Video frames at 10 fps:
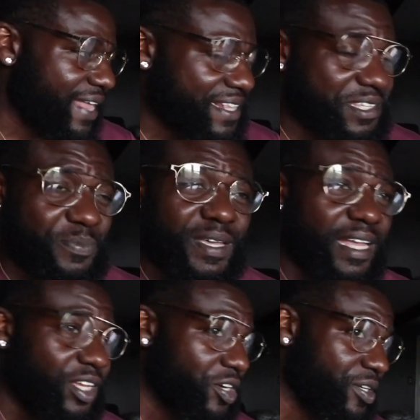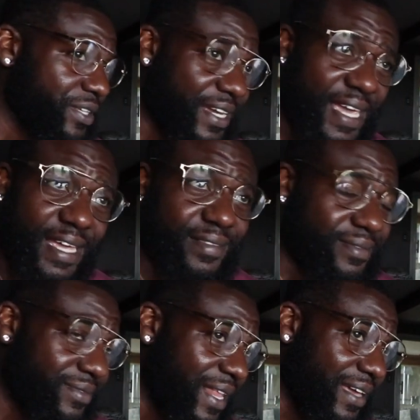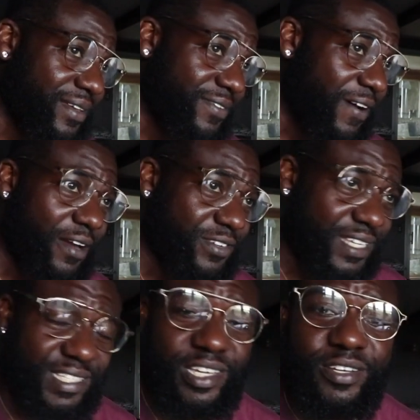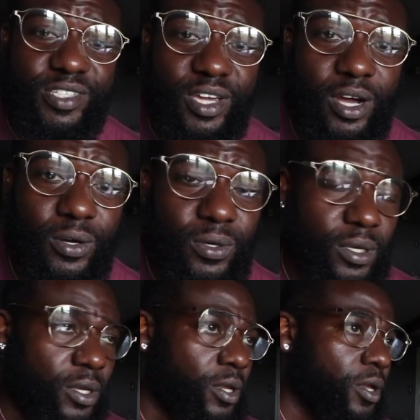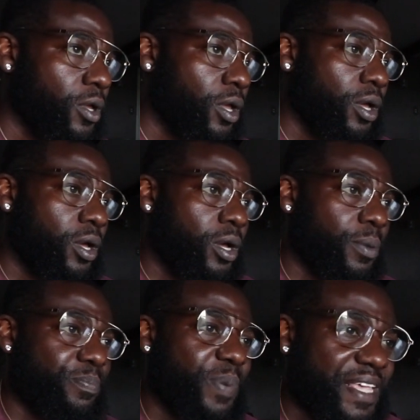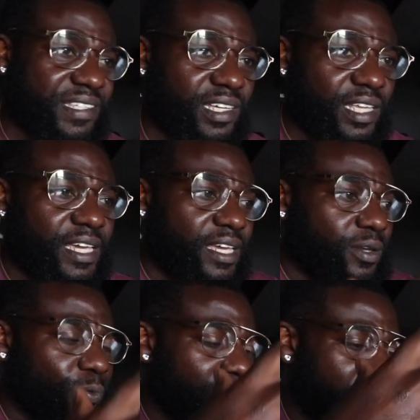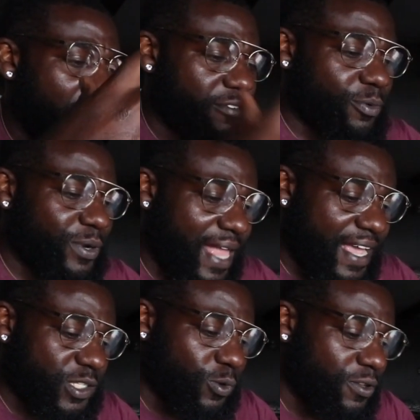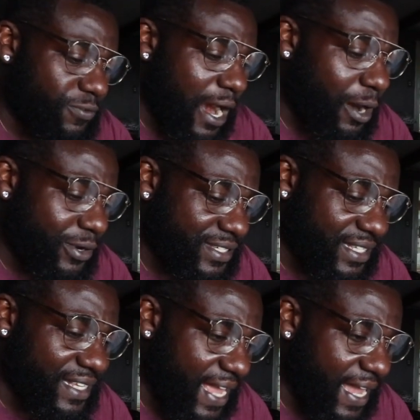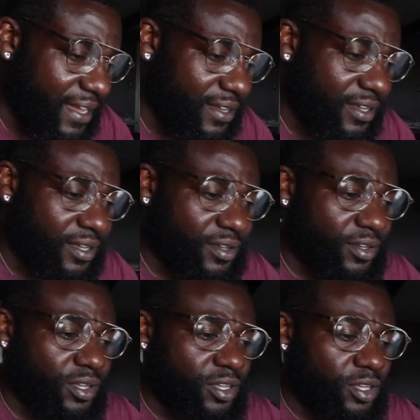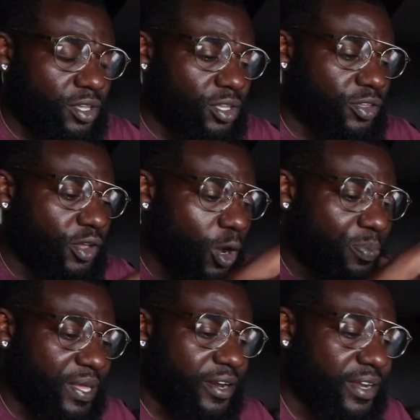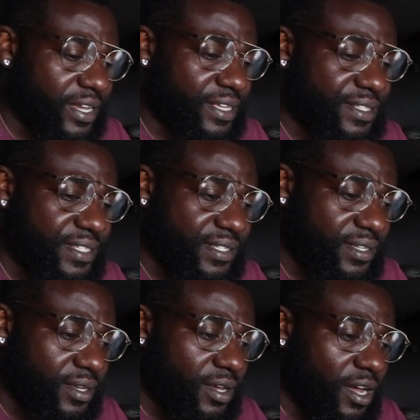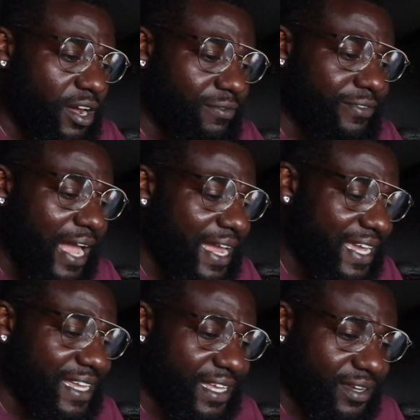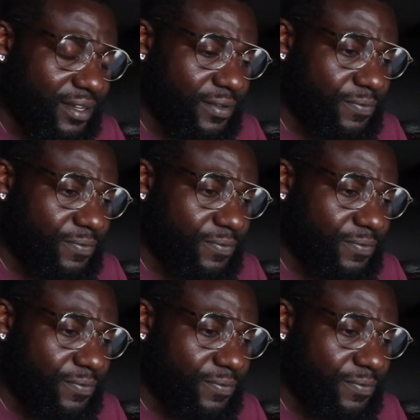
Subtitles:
that's something I learned again like 5 or 6 years ago. Basically, everyone has 24 hours in the day. You go periods of not eating.